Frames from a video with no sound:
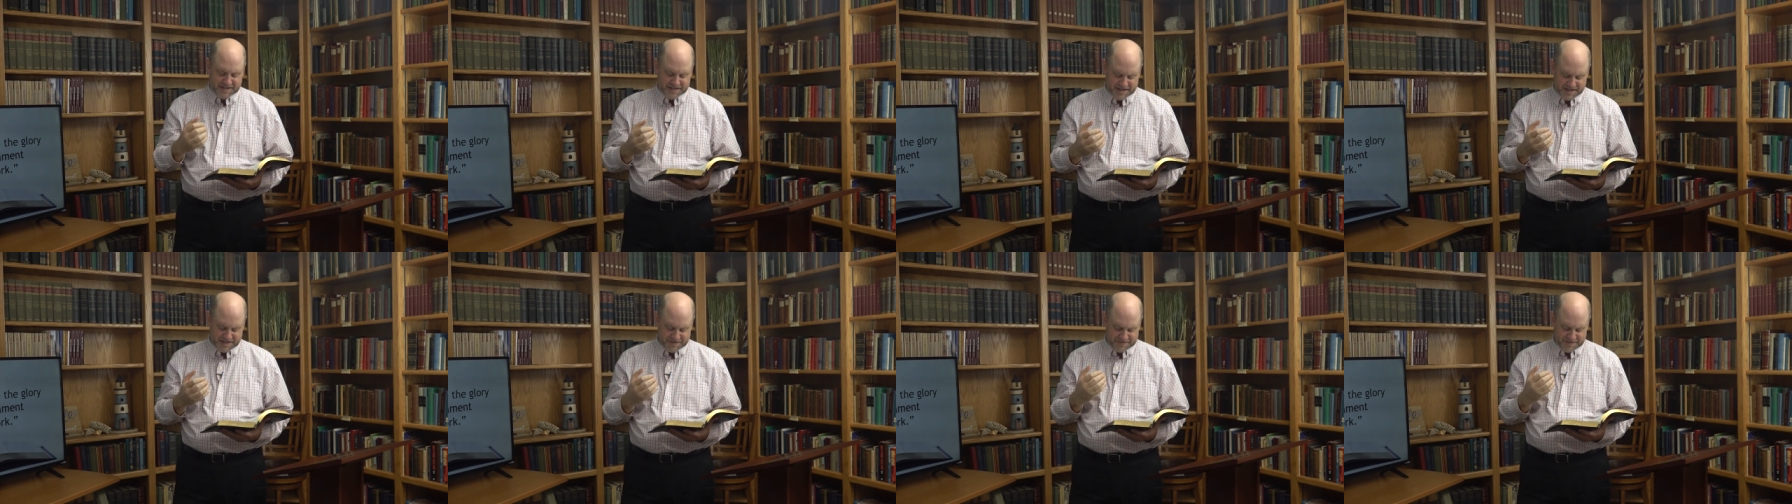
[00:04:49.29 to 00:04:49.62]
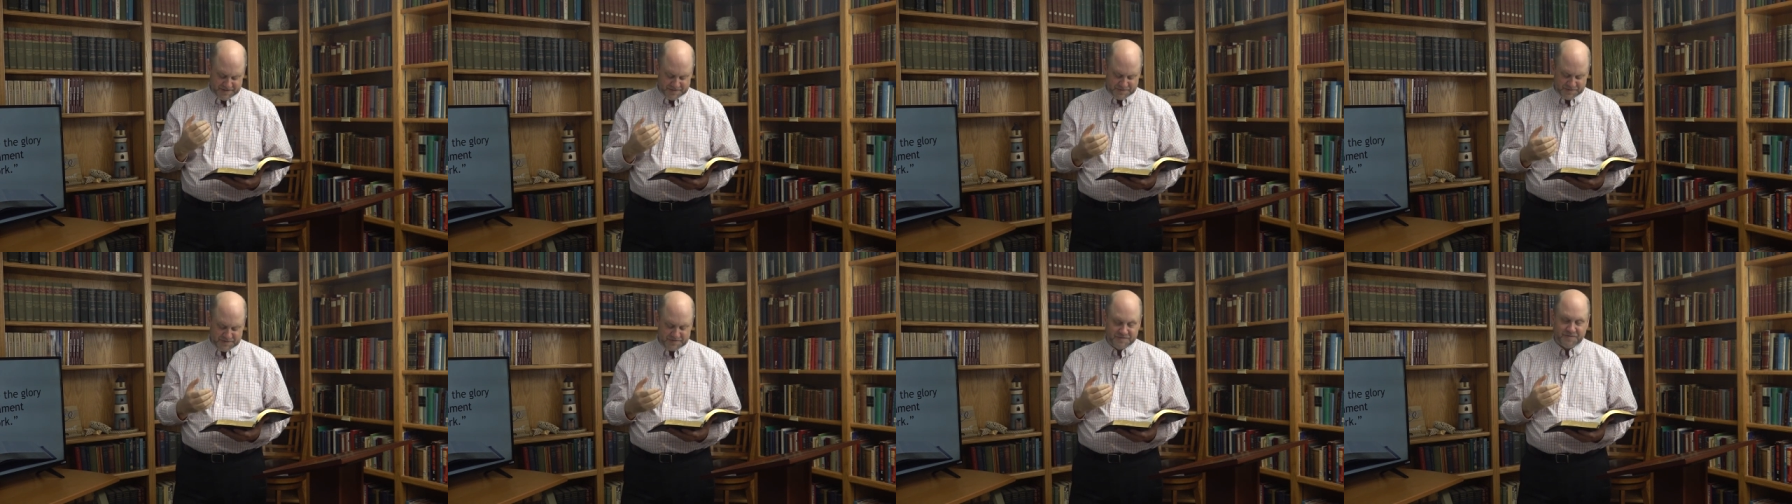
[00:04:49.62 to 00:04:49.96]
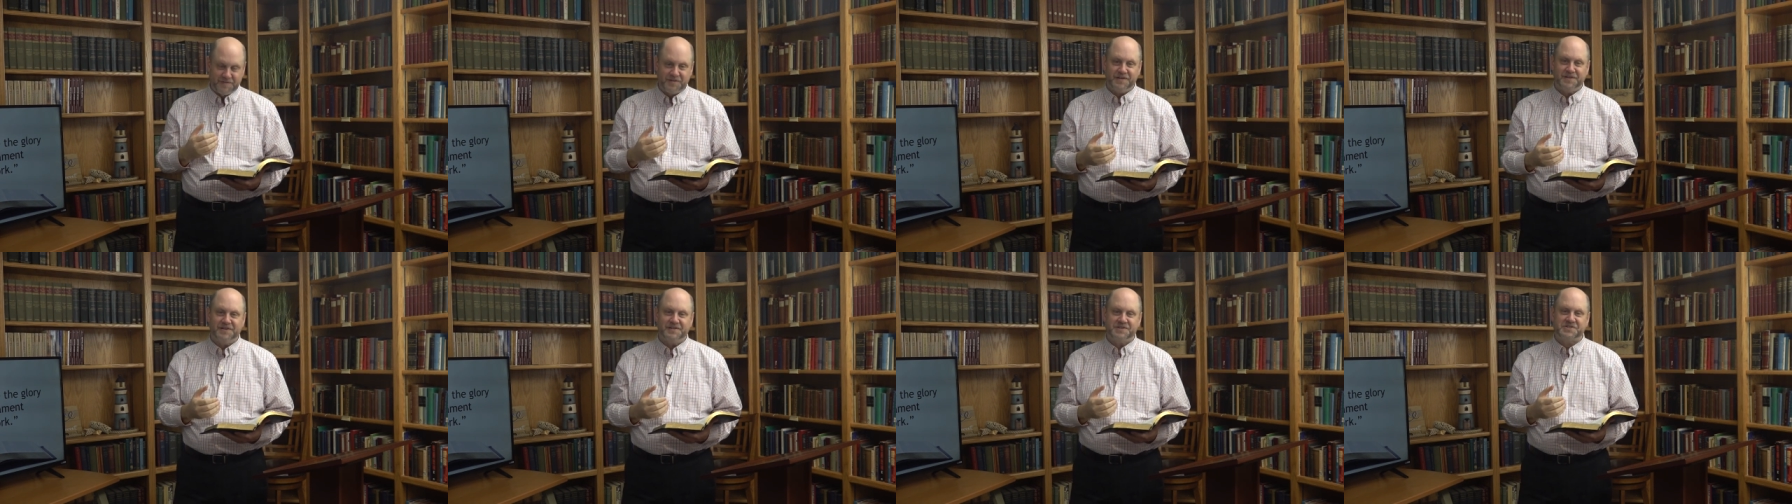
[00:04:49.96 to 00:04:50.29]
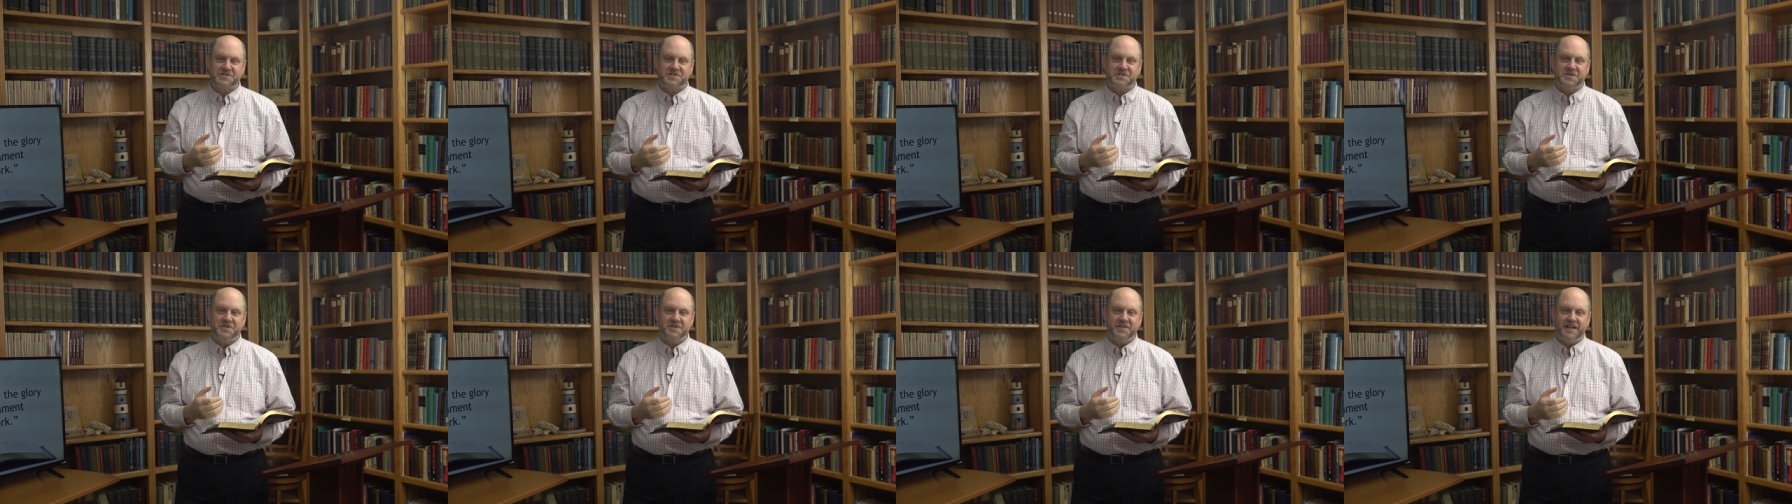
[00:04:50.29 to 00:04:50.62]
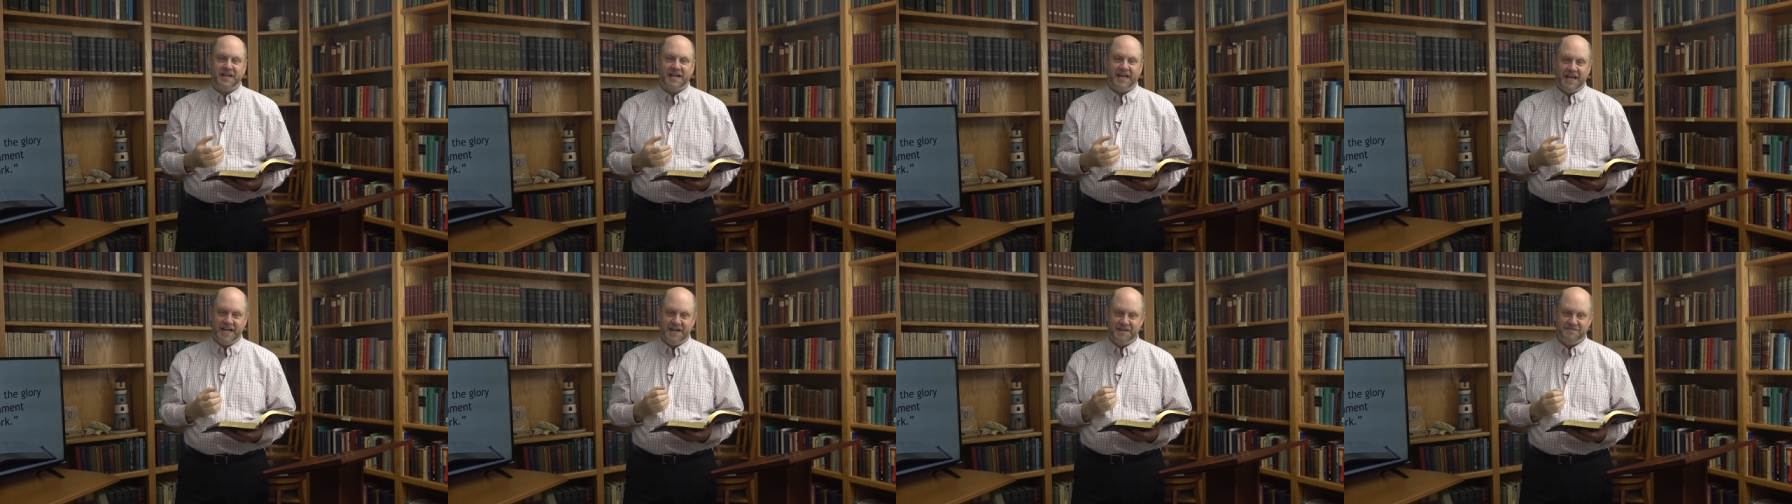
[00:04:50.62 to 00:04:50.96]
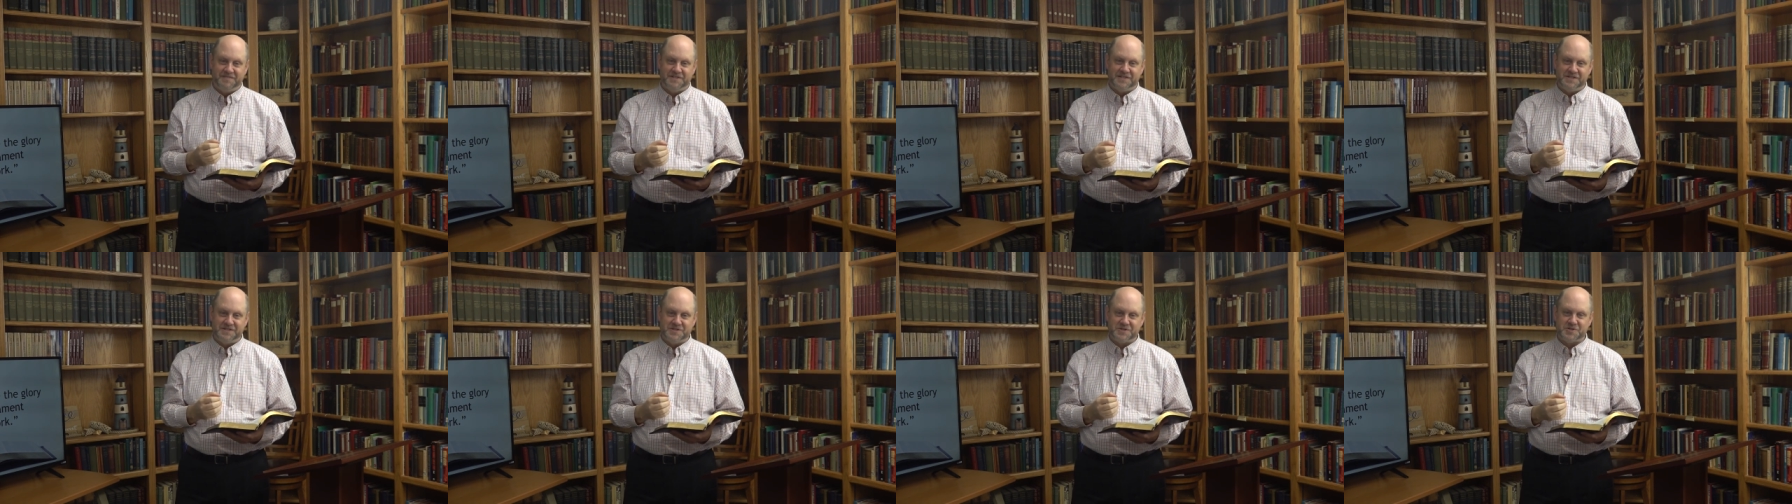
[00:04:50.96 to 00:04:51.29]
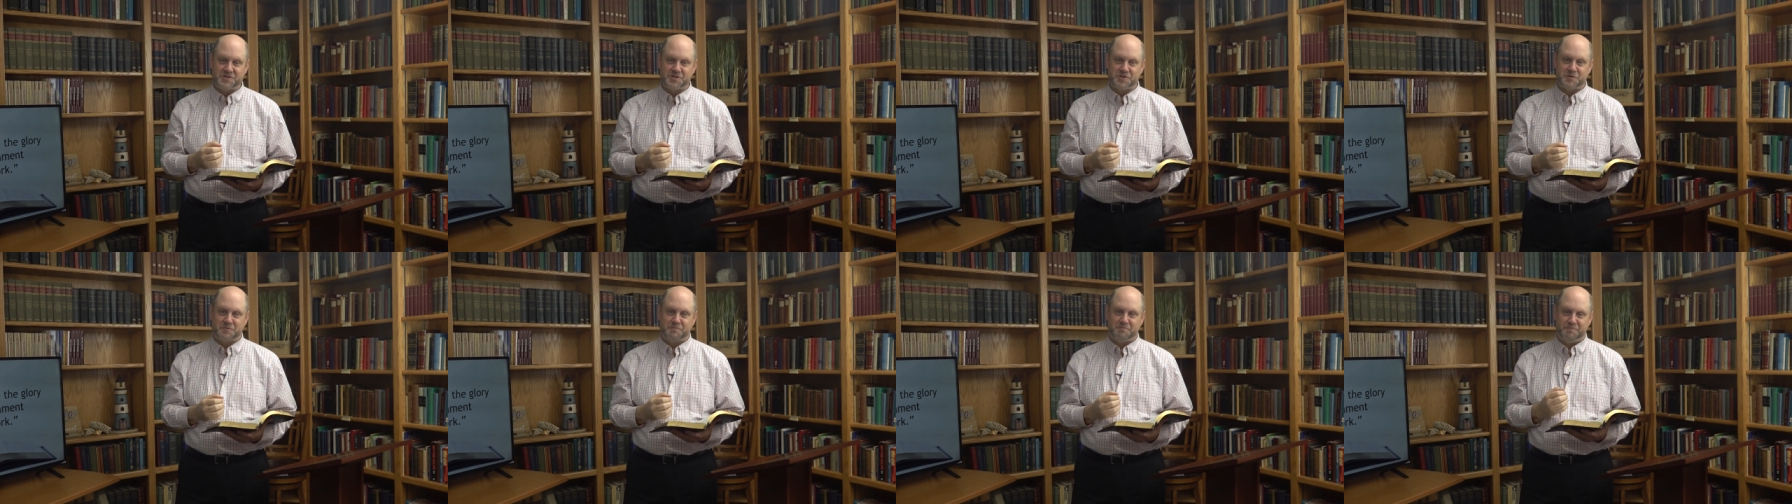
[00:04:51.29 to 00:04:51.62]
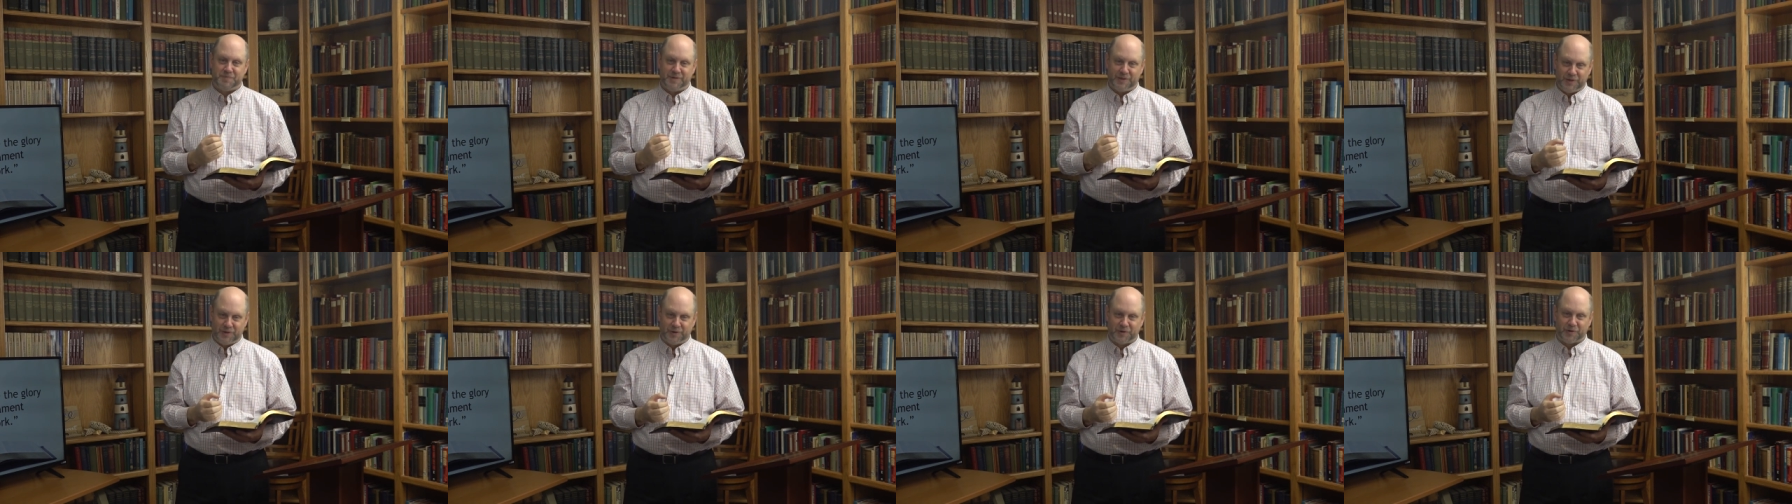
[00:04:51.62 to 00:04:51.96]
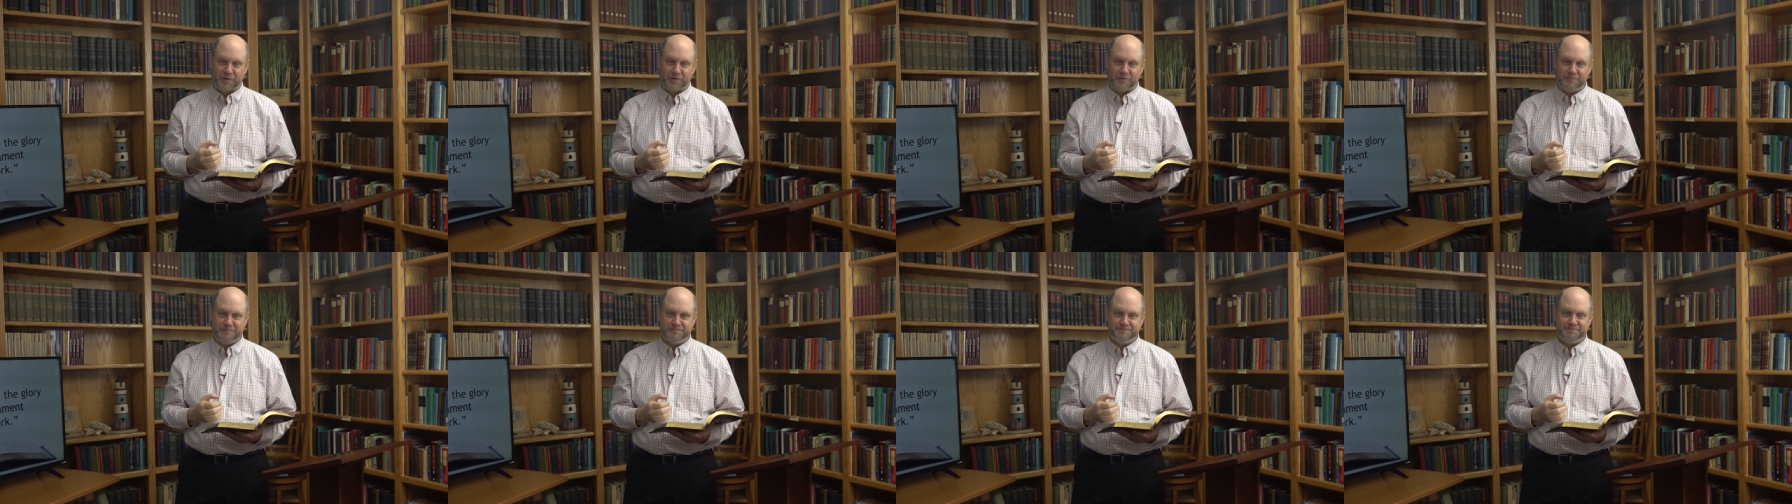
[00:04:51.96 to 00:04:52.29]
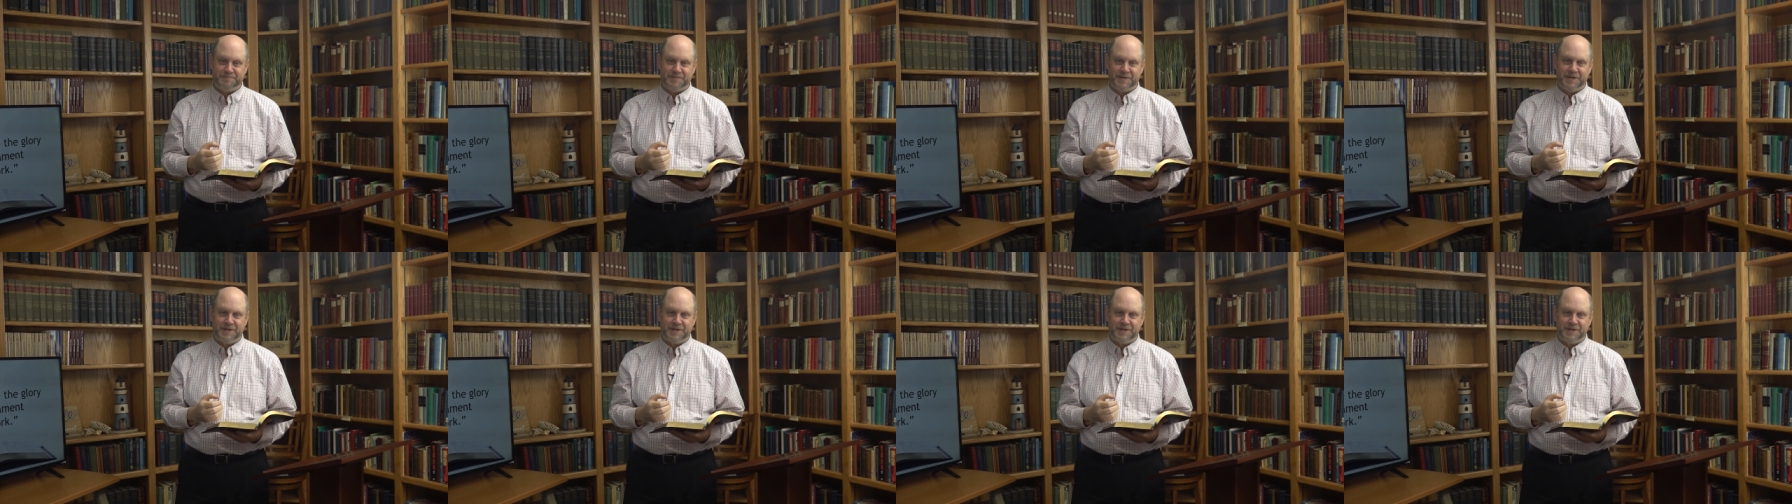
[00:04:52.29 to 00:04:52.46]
David refers to the heavens, plural,